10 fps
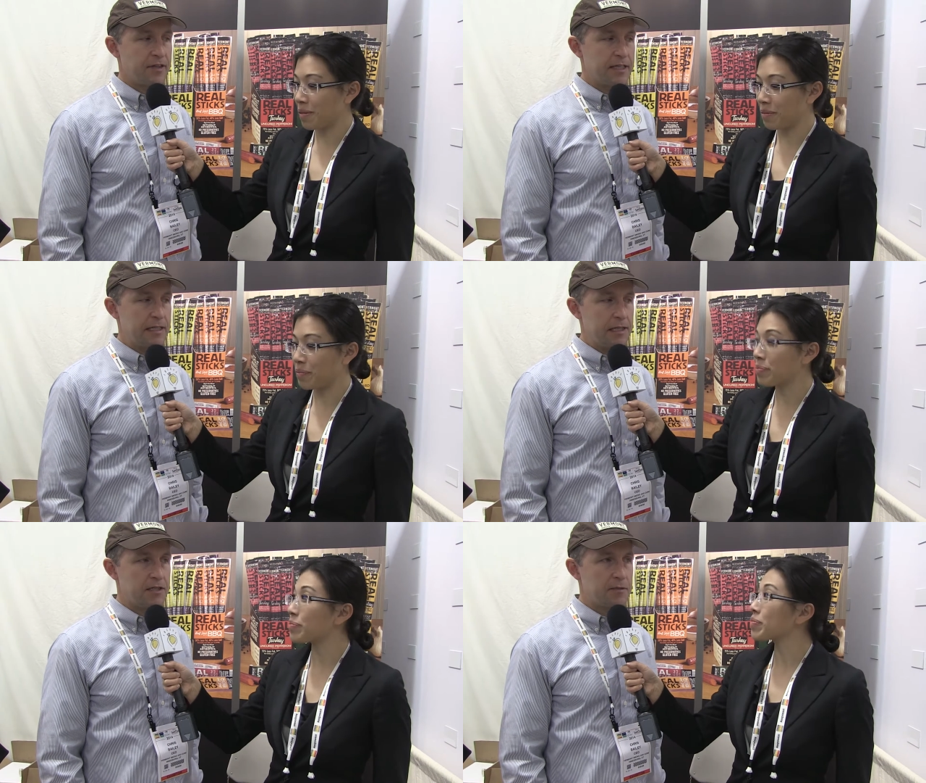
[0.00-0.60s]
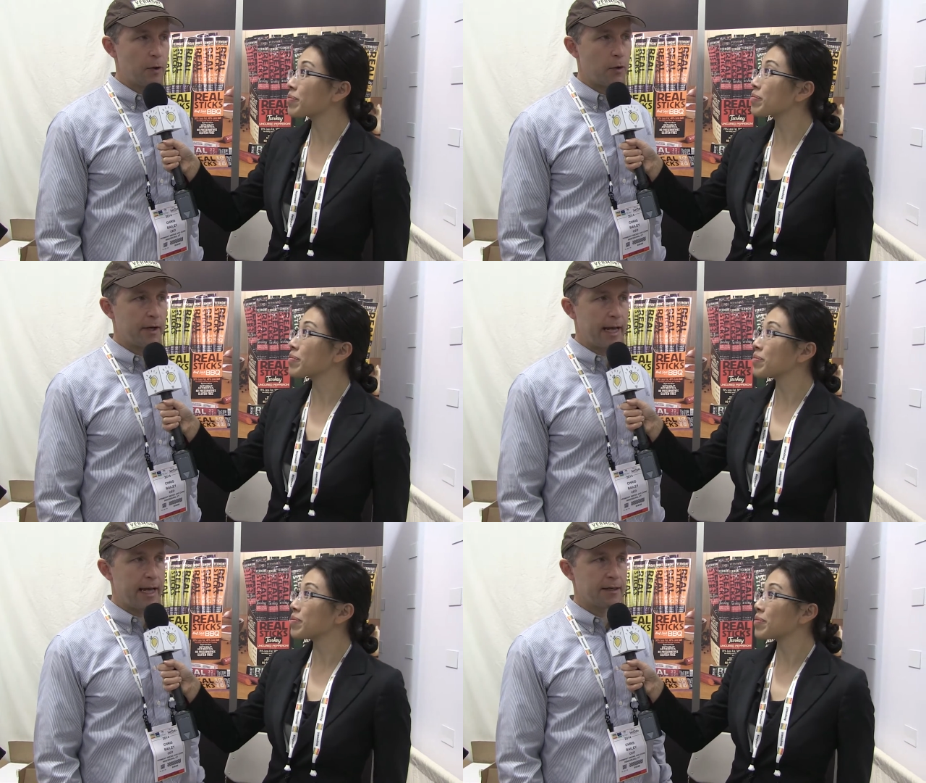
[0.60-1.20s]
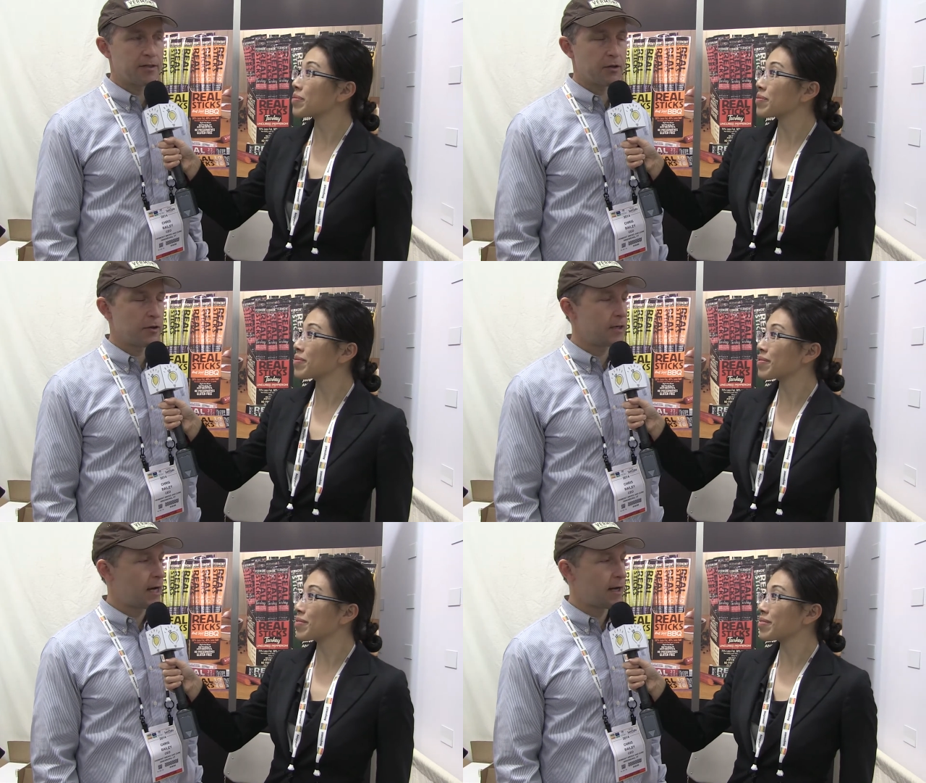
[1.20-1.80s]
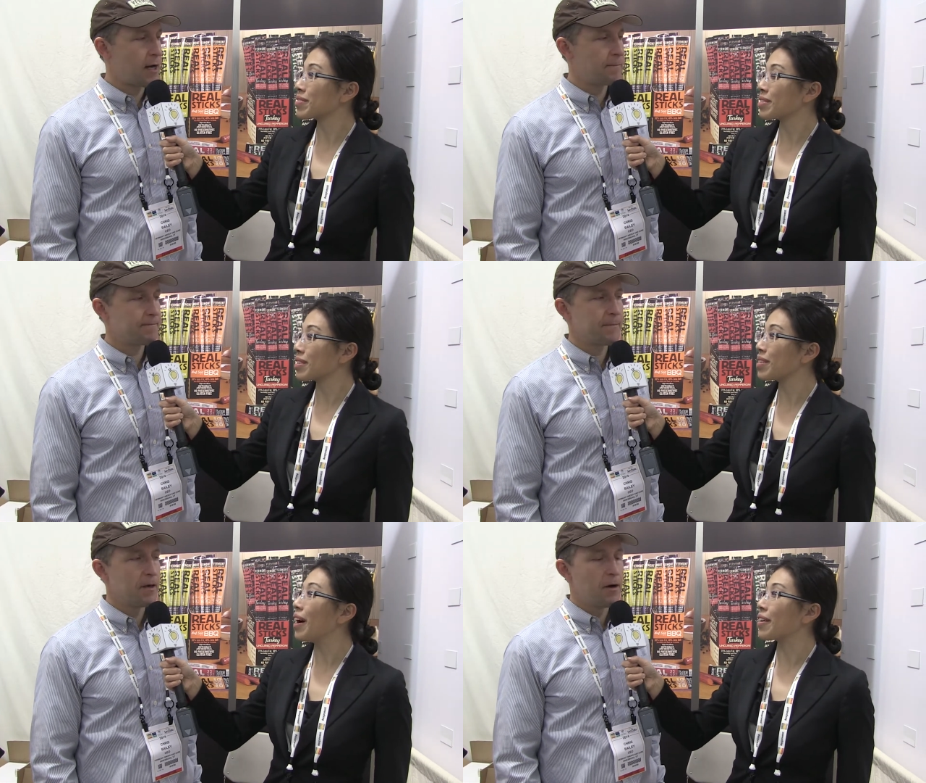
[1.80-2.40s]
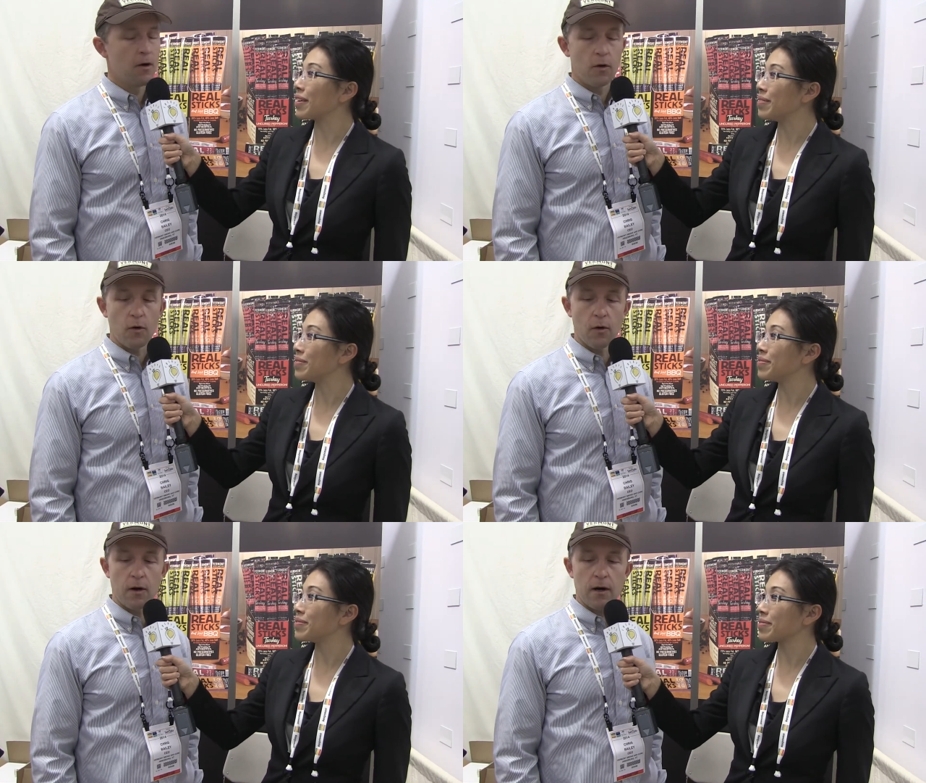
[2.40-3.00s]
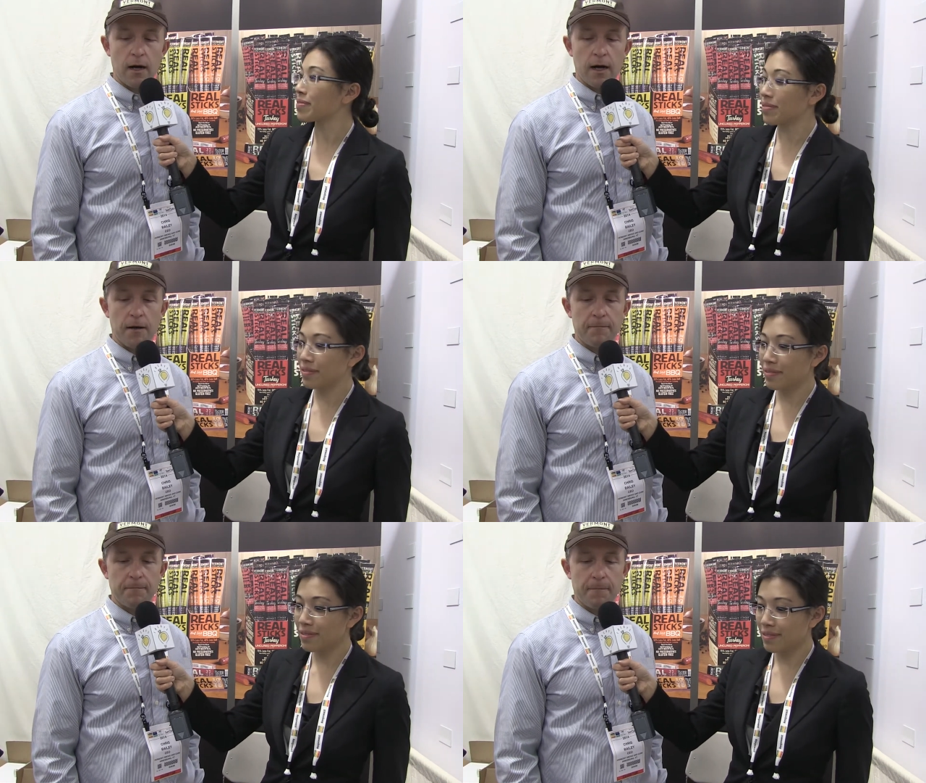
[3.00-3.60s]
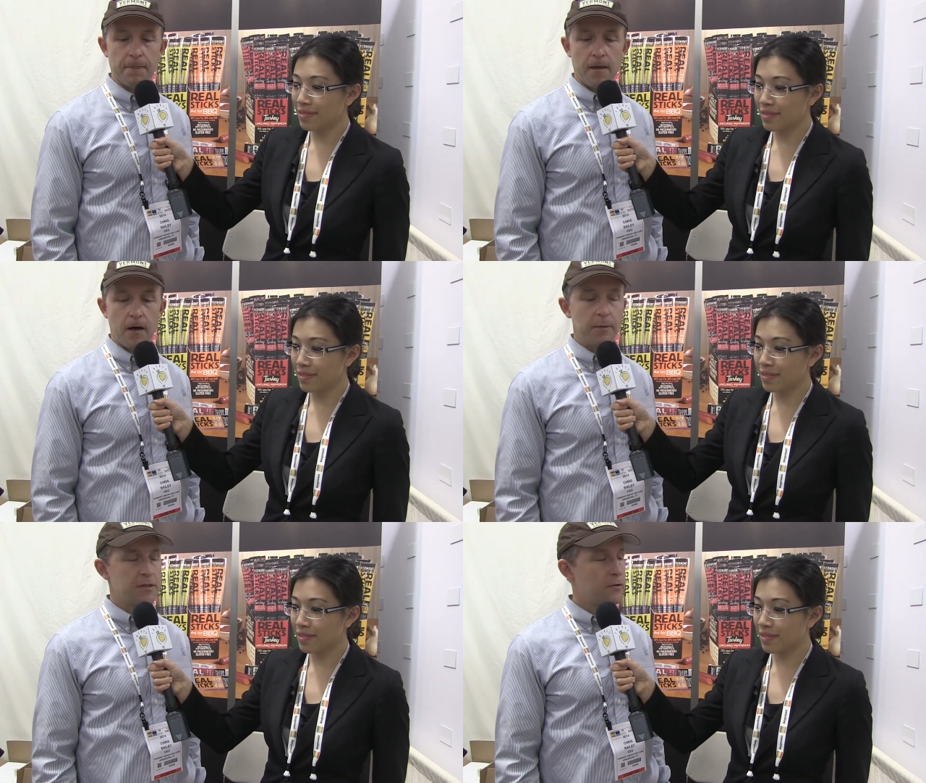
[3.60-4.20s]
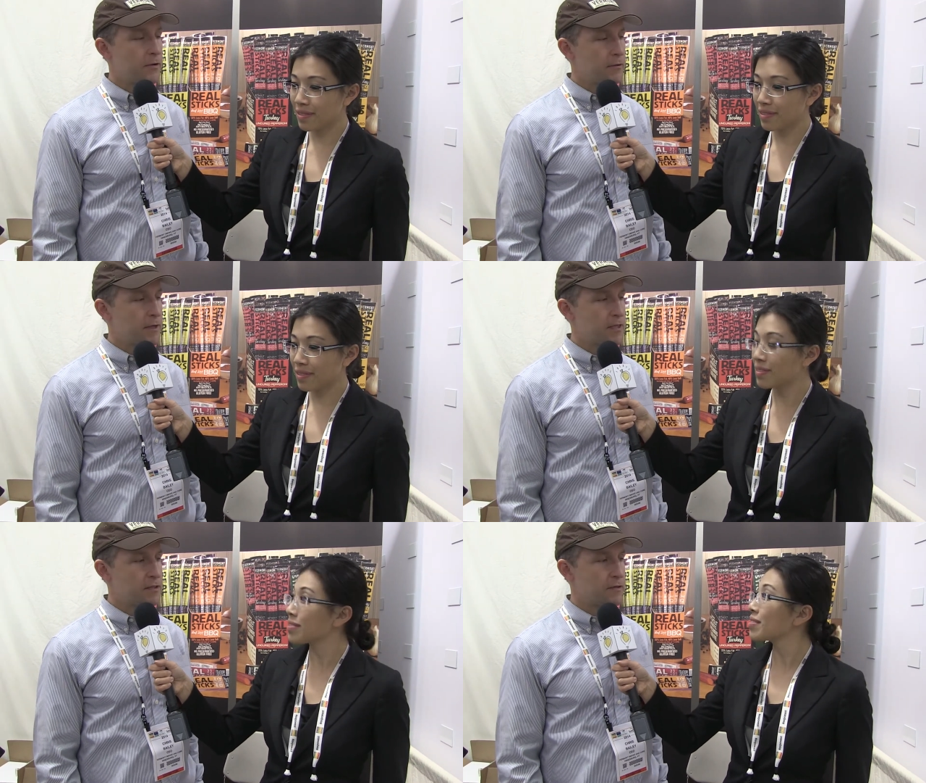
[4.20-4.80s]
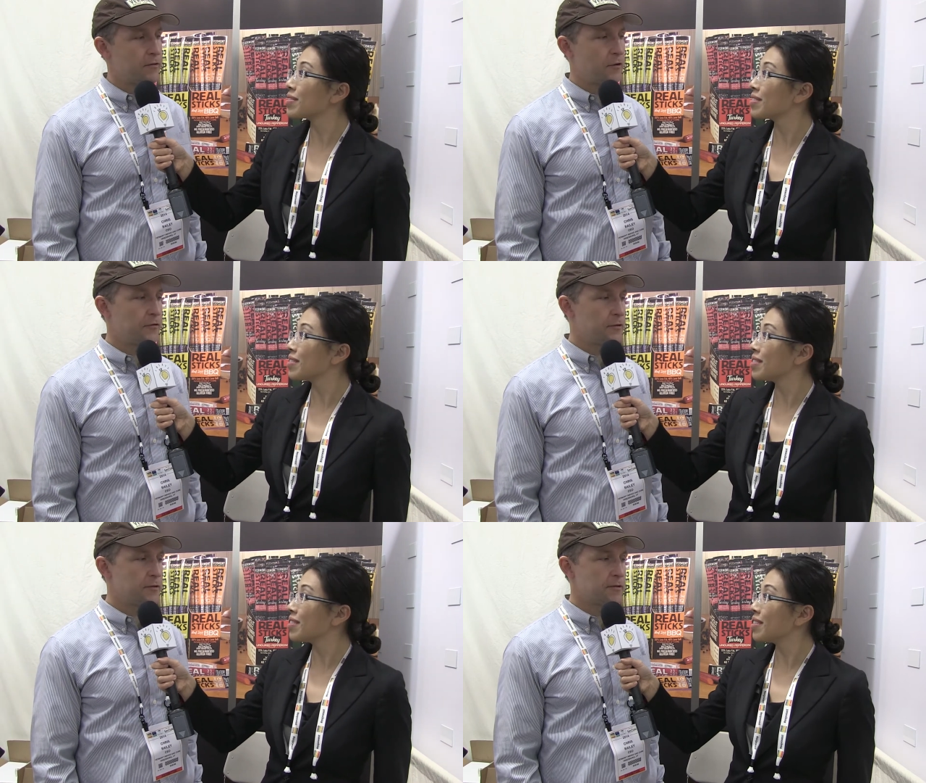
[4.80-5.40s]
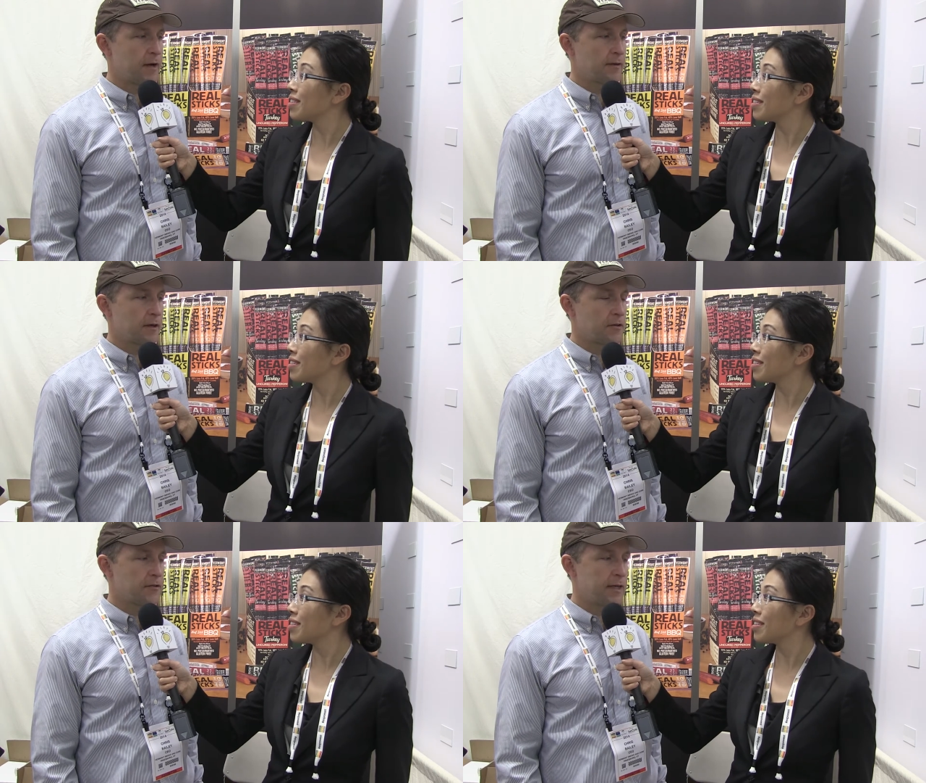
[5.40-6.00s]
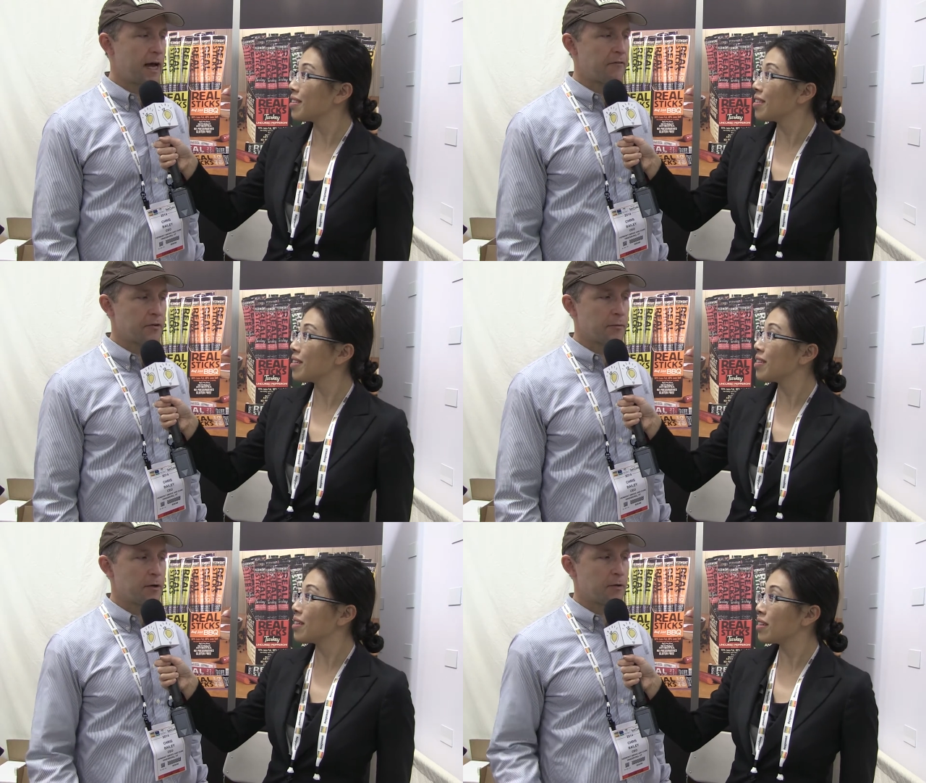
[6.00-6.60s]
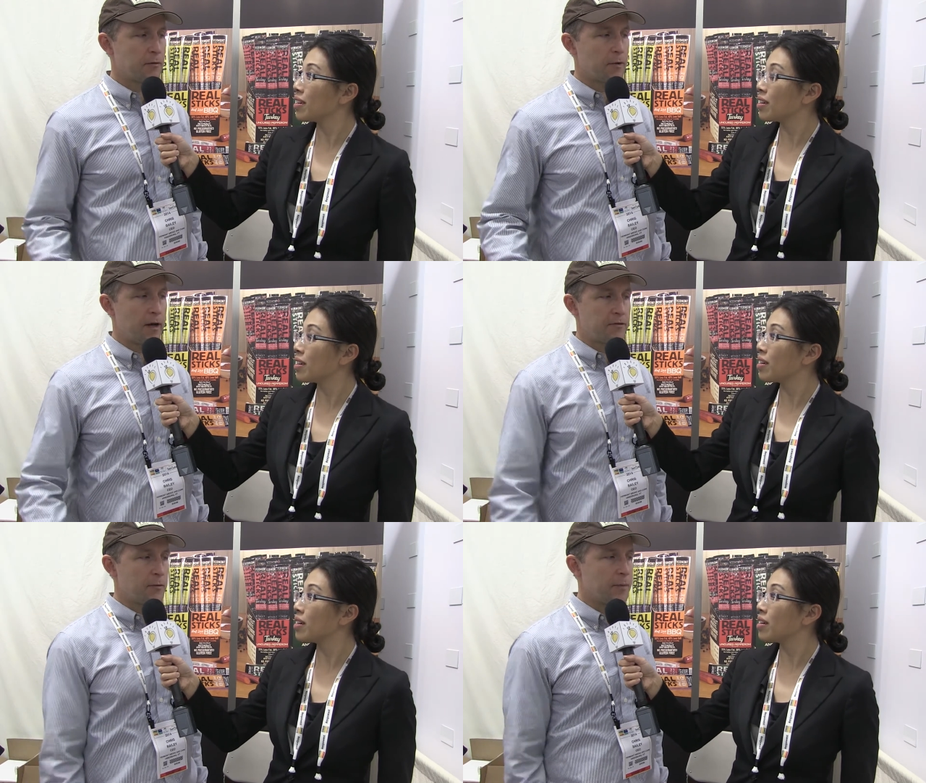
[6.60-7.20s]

Speaker 1: vtsmokeandcure.com, or um, all but two of the regions of Whole Foods around the country have them, or we'll have them